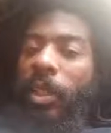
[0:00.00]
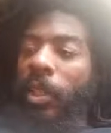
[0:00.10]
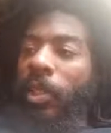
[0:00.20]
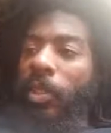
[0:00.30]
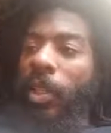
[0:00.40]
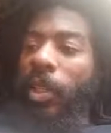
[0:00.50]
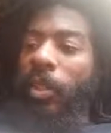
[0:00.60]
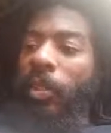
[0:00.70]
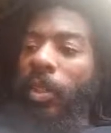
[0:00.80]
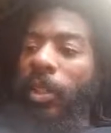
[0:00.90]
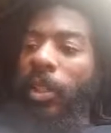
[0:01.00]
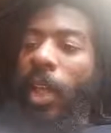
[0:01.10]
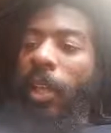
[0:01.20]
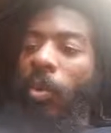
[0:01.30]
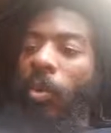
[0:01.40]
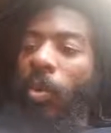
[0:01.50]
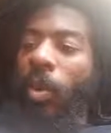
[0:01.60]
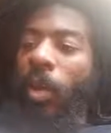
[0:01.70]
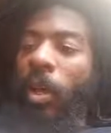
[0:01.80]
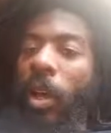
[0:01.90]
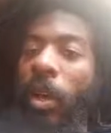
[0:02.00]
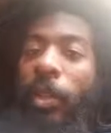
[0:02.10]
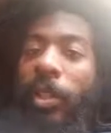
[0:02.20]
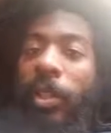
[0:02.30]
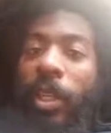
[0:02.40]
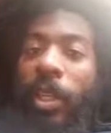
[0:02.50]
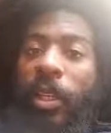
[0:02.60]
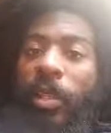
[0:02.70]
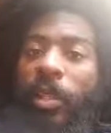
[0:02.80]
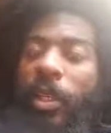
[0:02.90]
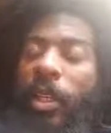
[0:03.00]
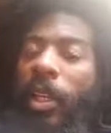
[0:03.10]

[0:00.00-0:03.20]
So then there's a silent war on common sense,